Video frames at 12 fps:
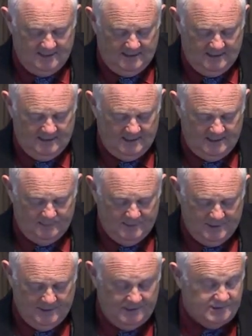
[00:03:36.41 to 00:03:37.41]
Uh,
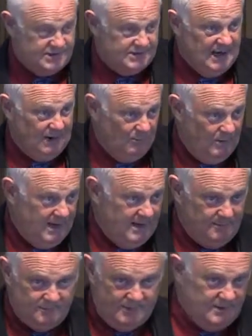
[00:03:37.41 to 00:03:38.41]
because that way
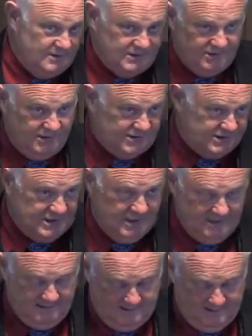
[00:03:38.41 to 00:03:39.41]
I'm going to sort of see a